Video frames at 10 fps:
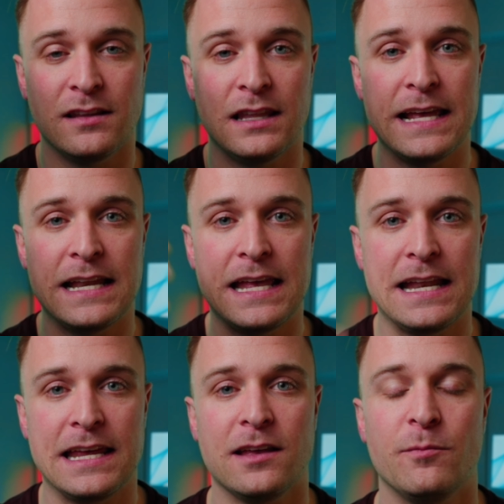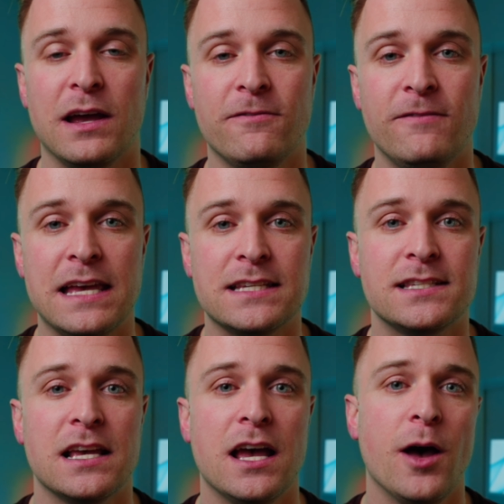the light hitting my
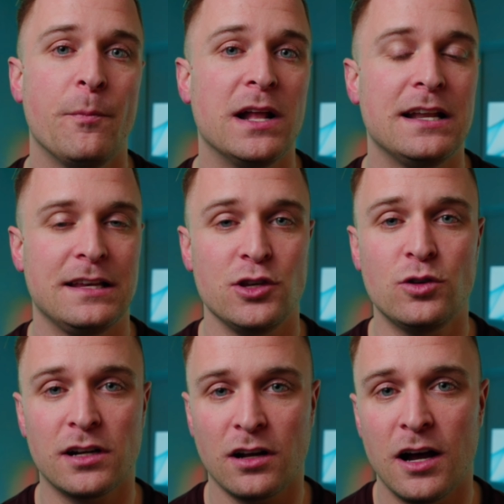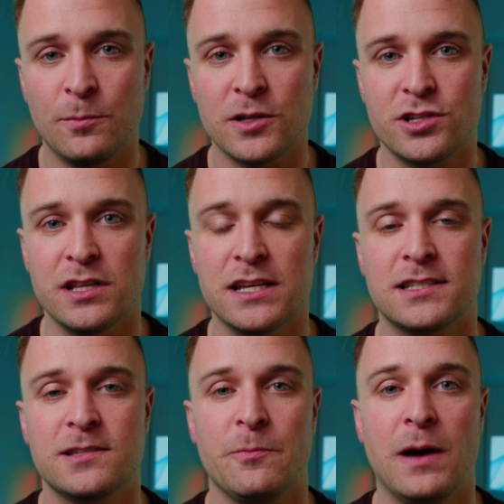face, but you could accomplish
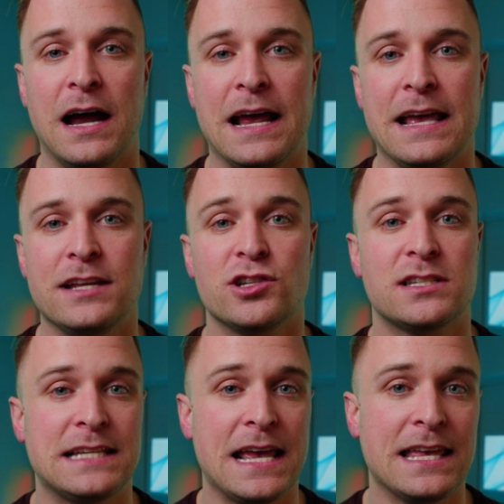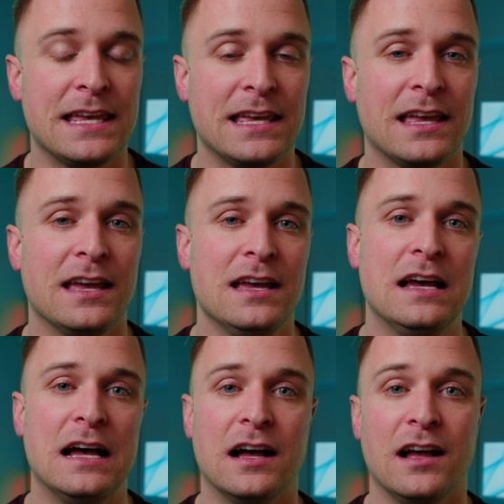this by just taking
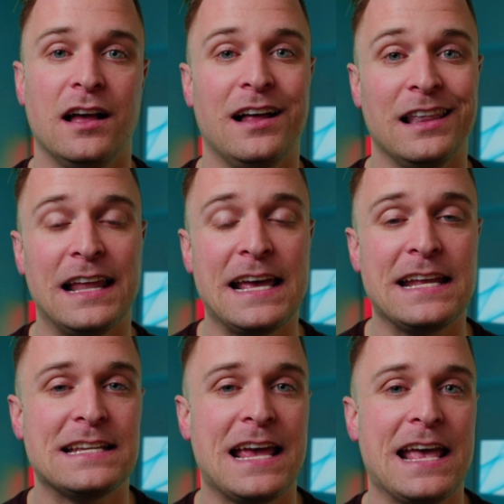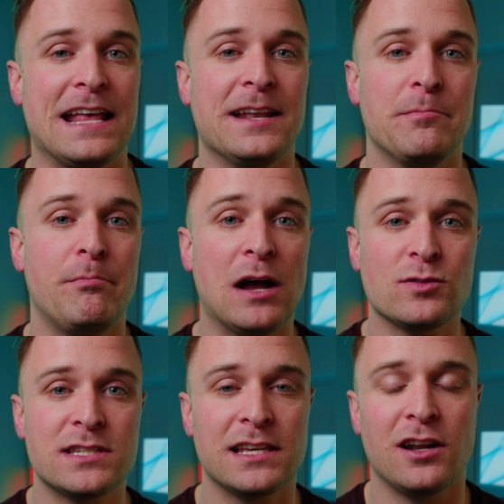a light and
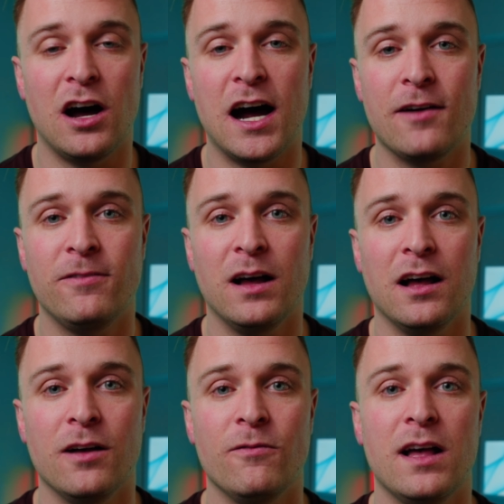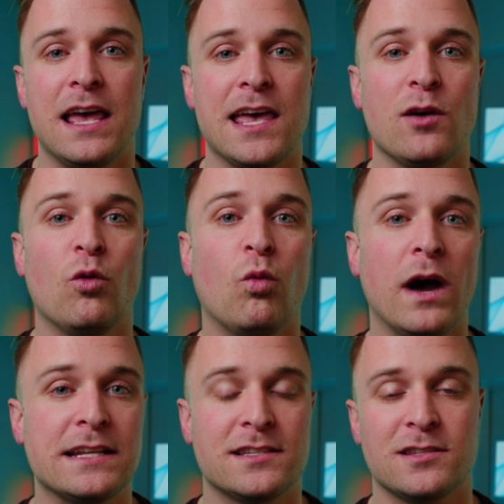bouncing it off of a
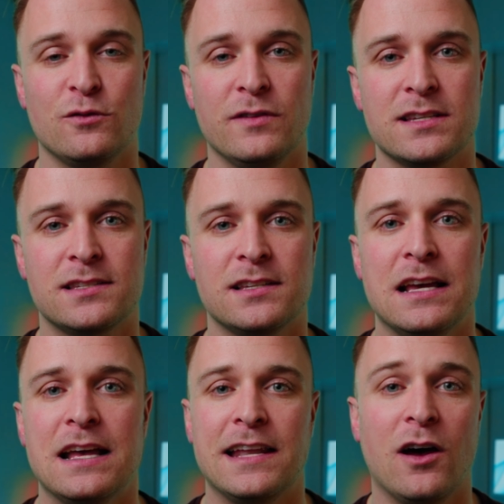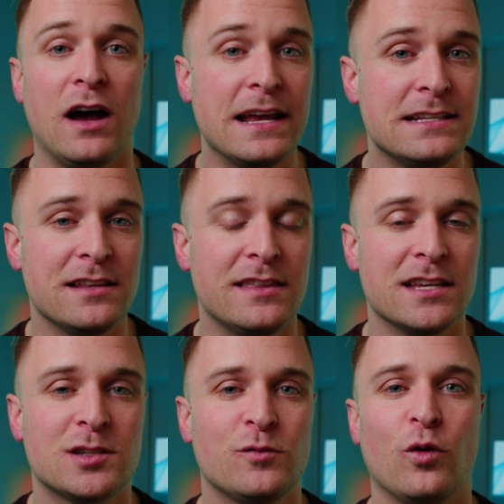white surface. Now, I did
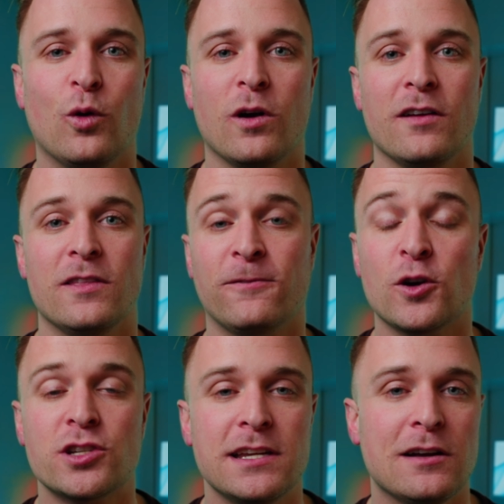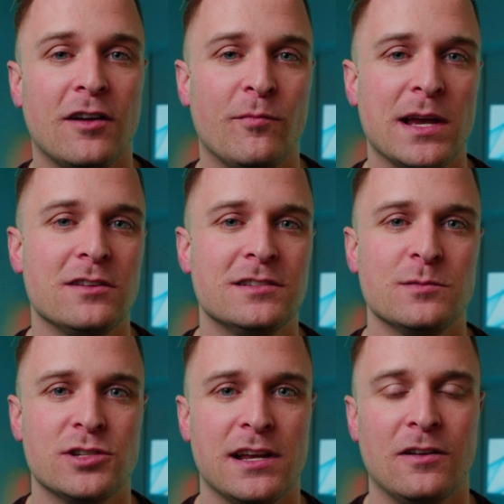this for the first year of my
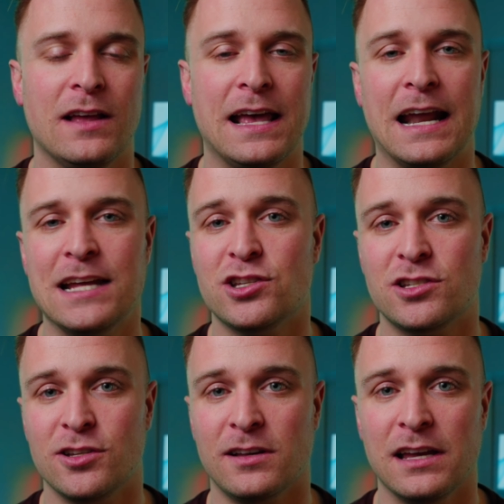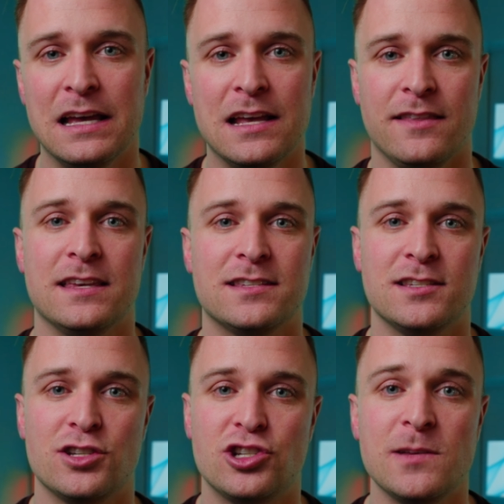YouTube channel, and I just took this
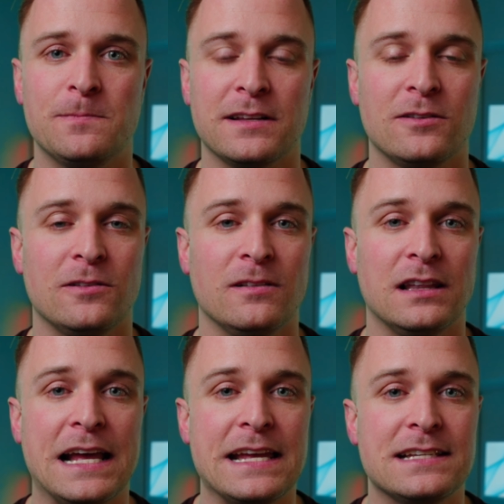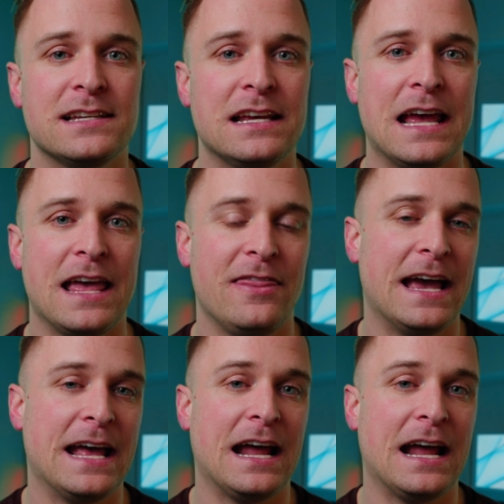cheap little light that